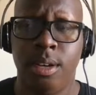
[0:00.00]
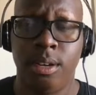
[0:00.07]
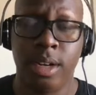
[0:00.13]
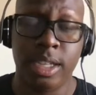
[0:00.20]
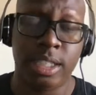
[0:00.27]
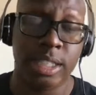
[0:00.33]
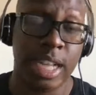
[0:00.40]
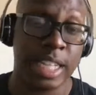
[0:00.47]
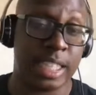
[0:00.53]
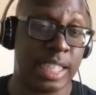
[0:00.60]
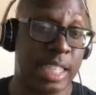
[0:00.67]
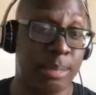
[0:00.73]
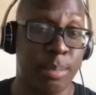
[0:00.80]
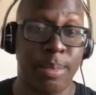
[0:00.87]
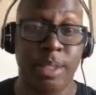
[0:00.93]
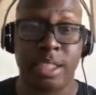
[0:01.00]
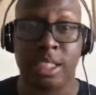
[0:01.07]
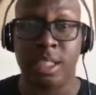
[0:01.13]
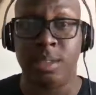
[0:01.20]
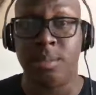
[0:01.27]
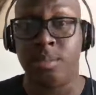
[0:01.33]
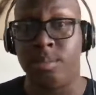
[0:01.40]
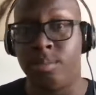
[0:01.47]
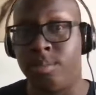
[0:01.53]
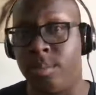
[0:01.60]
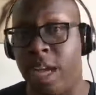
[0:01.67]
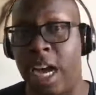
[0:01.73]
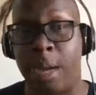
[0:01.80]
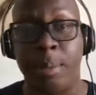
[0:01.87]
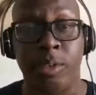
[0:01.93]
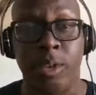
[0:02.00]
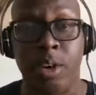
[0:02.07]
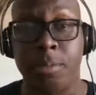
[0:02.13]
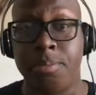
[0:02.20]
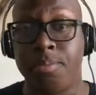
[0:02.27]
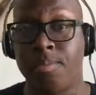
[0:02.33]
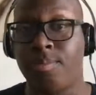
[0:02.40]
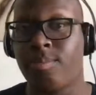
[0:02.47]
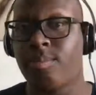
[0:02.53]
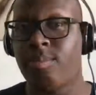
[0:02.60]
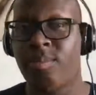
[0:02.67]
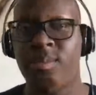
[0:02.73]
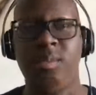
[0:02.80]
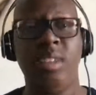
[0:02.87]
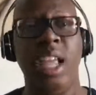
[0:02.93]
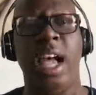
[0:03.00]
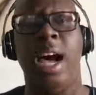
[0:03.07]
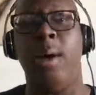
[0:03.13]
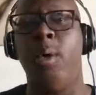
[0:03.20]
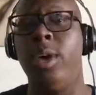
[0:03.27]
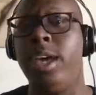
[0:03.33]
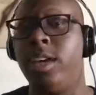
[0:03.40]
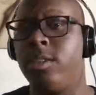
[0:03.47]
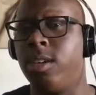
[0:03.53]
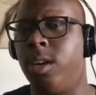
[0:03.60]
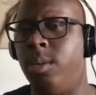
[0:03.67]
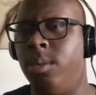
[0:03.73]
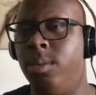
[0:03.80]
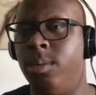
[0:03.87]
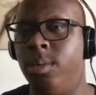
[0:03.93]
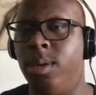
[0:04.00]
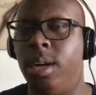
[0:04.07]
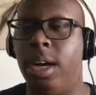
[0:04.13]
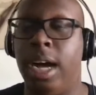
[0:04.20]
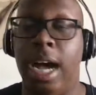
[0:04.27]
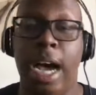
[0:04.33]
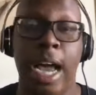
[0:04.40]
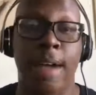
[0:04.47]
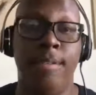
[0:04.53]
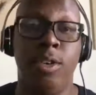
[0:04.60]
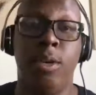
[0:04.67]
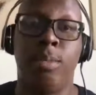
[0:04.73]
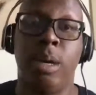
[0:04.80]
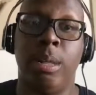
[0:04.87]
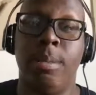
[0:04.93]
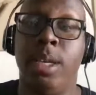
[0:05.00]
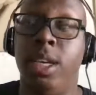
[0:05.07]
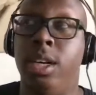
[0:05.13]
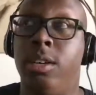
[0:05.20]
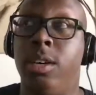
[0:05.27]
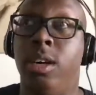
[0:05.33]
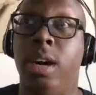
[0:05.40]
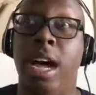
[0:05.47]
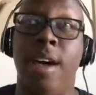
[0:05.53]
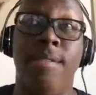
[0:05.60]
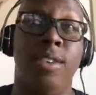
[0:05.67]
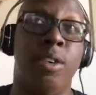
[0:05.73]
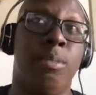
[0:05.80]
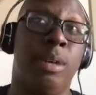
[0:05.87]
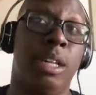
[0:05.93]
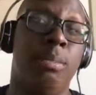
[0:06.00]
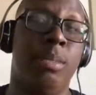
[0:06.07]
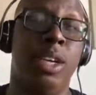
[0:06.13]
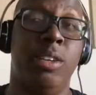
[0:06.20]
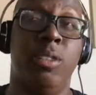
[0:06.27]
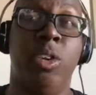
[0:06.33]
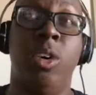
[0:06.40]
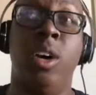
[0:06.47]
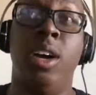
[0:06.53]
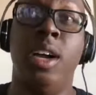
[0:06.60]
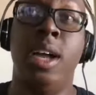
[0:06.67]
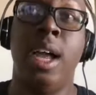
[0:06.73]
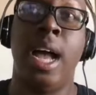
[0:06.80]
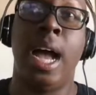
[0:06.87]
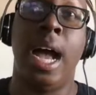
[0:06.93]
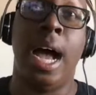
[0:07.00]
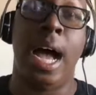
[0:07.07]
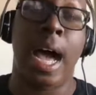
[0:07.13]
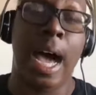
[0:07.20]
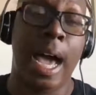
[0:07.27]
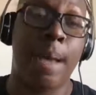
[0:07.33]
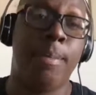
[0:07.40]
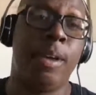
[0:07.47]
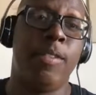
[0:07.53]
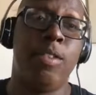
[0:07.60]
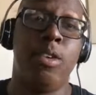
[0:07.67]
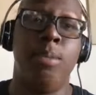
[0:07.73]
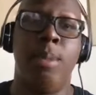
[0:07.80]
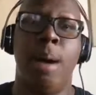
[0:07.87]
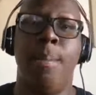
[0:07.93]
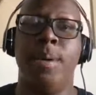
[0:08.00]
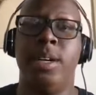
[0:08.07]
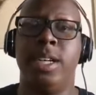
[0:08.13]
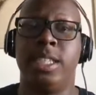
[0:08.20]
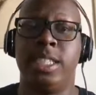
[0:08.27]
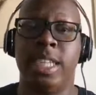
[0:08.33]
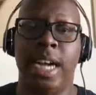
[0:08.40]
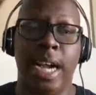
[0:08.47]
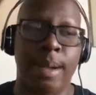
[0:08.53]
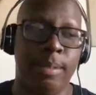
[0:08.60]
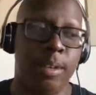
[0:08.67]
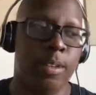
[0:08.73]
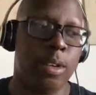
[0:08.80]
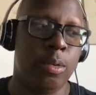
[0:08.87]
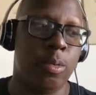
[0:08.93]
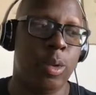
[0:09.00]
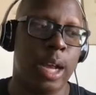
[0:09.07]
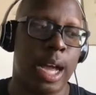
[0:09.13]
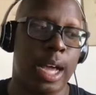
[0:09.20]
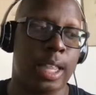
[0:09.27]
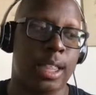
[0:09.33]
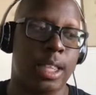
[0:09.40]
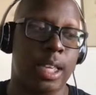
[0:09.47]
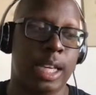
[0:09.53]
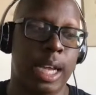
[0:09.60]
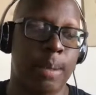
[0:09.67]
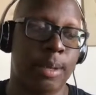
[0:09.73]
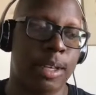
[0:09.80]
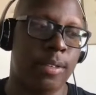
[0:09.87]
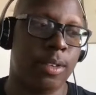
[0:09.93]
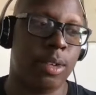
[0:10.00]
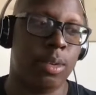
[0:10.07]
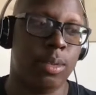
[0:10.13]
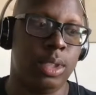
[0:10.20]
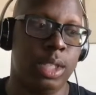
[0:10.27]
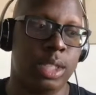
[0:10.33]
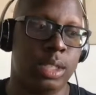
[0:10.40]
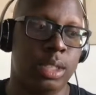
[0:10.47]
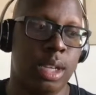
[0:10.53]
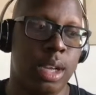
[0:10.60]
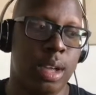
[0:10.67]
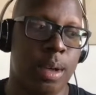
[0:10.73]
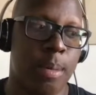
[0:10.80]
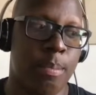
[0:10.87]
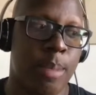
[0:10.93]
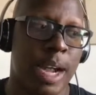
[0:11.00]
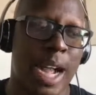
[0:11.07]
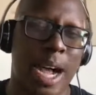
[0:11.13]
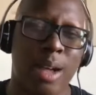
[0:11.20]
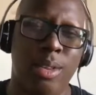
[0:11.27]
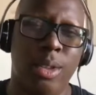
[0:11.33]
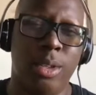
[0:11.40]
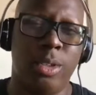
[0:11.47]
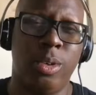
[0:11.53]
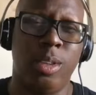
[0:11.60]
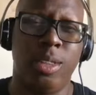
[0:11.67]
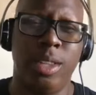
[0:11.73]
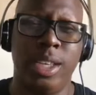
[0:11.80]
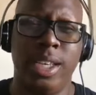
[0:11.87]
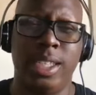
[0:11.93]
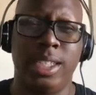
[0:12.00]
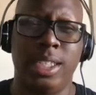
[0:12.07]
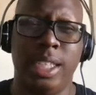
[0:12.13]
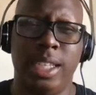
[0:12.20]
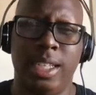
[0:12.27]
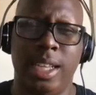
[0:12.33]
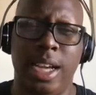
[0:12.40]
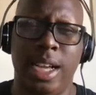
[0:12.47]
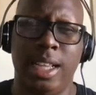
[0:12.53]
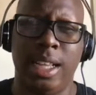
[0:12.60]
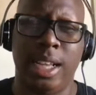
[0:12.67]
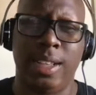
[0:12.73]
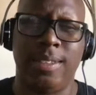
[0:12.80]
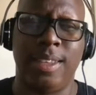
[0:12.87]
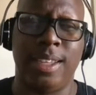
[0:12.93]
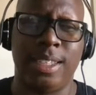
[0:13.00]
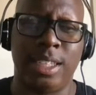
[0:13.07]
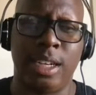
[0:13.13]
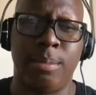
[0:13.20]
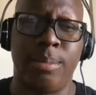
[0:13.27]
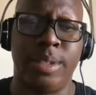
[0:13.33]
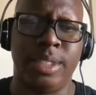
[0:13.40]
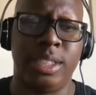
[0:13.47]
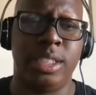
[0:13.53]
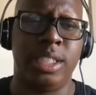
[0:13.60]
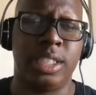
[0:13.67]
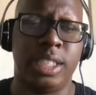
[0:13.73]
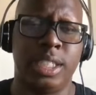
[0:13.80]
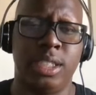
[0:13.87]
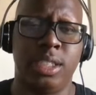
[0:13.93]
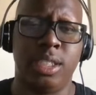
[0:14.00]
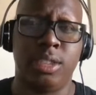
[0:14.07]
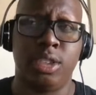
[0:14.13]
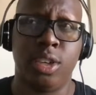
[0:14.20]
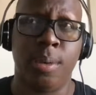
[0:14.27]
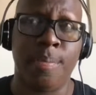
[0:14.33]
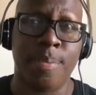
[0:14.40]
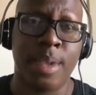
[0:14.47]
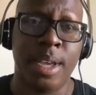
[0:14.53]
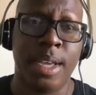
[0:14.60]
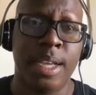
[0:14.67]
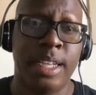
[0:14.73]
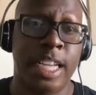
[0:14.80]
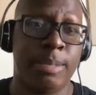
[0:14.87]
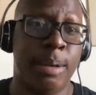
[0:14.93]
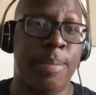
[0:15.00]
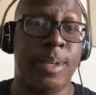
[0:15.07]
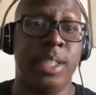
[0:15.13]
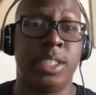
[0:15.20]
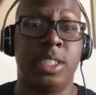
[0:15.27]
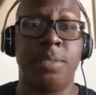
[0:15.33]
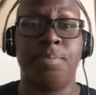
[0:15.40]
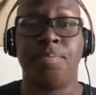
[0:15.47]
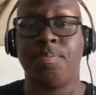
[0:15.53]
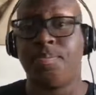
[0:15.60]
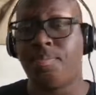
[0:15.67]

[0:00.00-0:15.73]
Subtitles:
All right, so that's my prediction. I could be wrong. I will eat crow. I have no problem eating crow. I have no problem being wrong. I am giving you my prediction. I'm giving you what I think. I'm giving you just my outlook on things, and I think Derek Brunson does get it done. So that's my prediction.